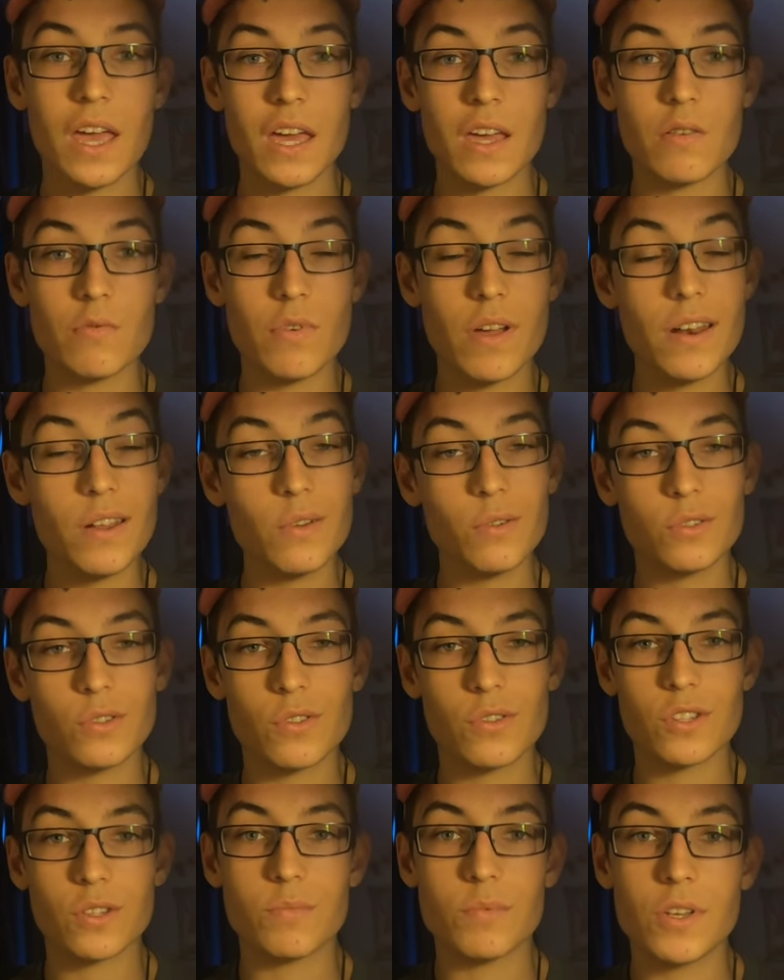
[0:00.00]
and red oaks are
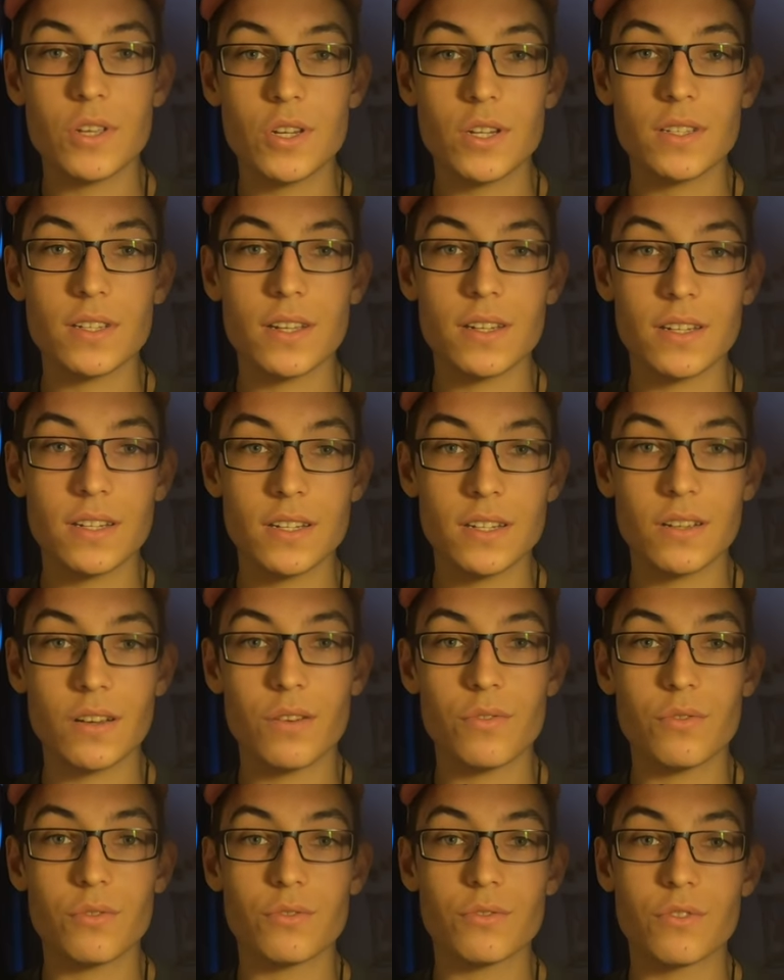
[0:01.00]
the species that need to go
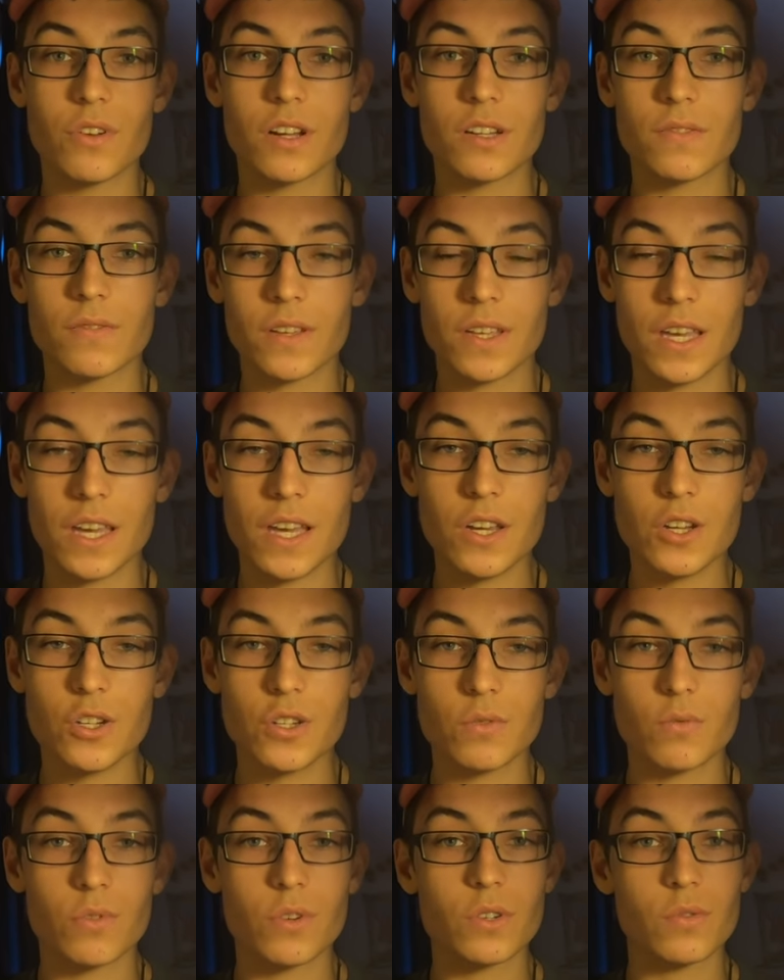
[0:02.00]
through
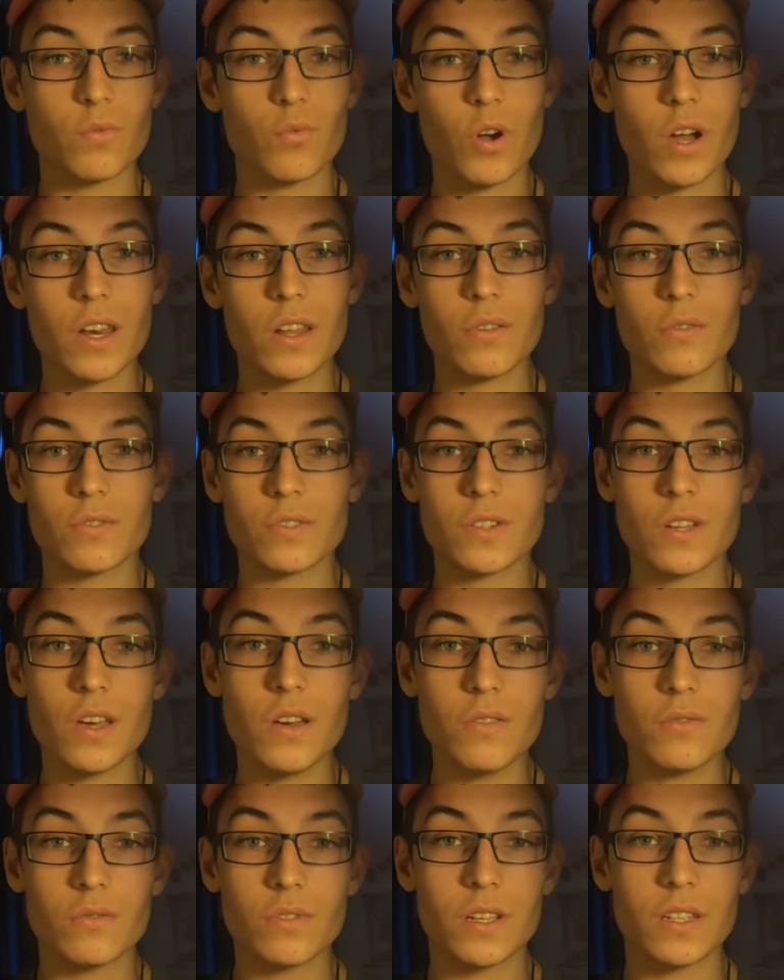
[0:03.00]
stratification, whereas white oaks
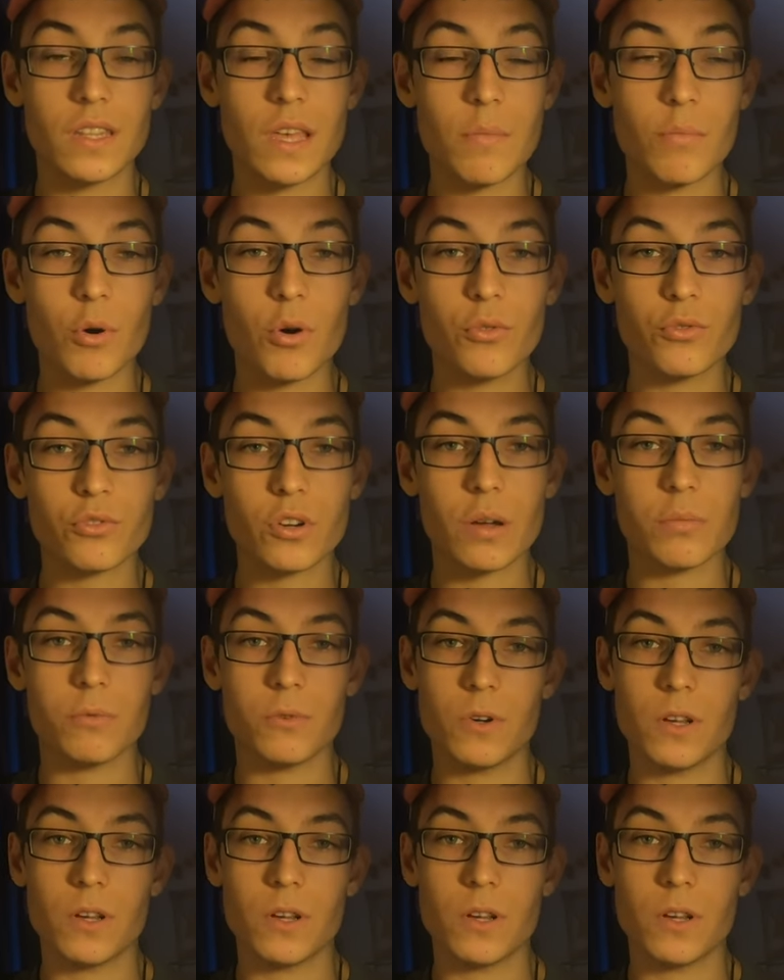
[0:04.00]
don't, and they both drop their